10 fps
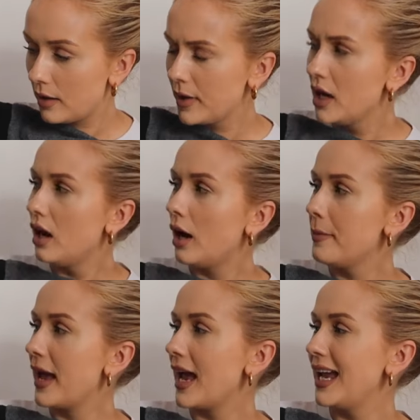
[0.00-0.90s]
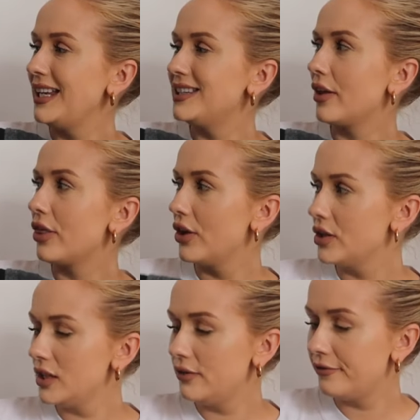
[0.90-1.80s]
up. I paid
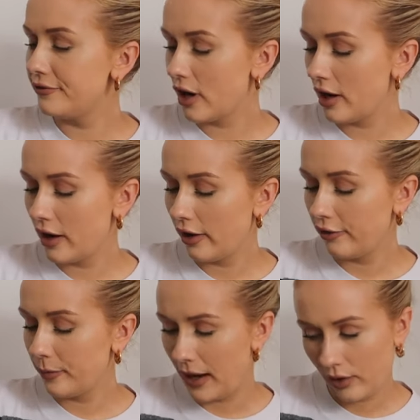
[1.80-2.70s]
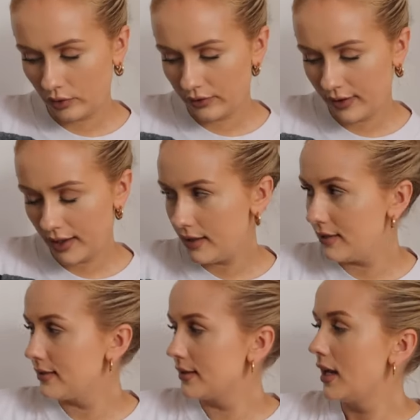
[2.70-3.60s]
£35 for this
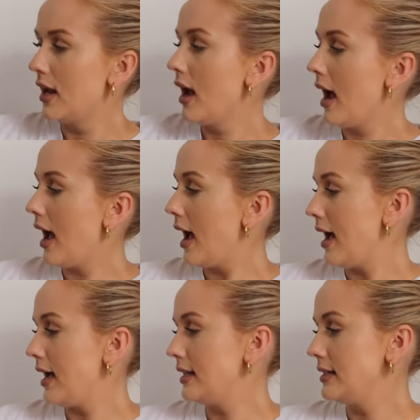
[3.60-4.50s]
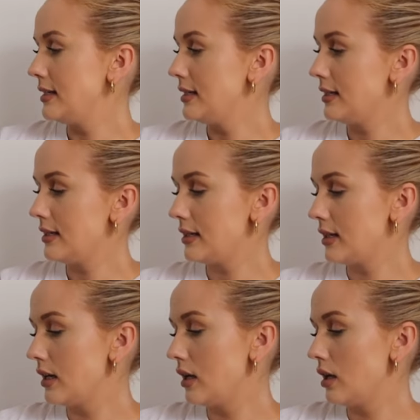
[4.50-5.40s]
and
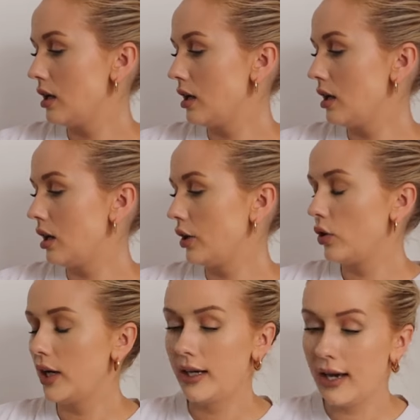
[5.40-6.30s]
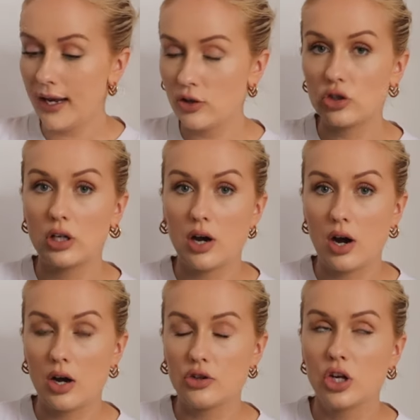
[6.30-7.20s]
I got it in an extra
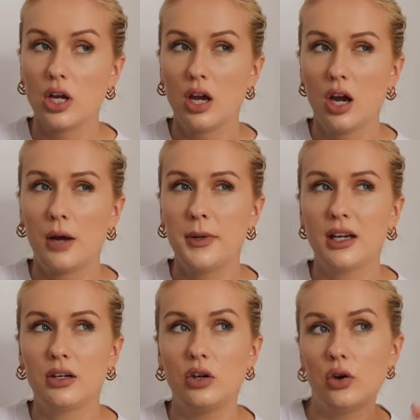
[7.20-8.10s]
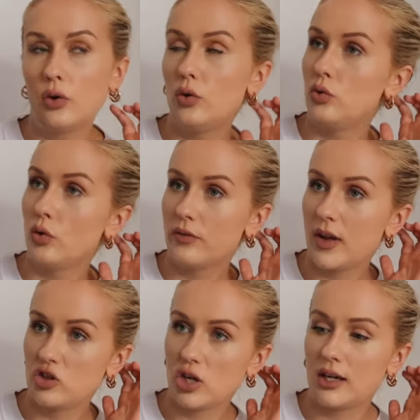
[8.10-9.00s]
large. I mean, I know North
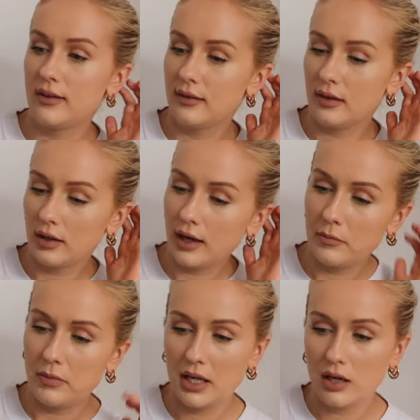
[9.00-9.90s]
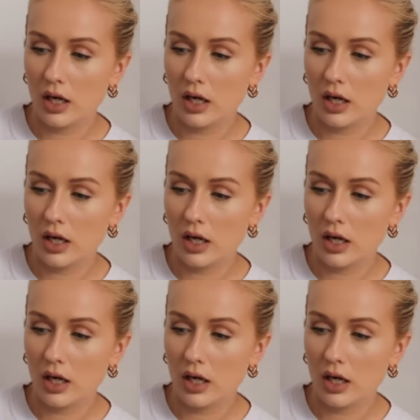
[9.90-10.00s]
Face jackets can be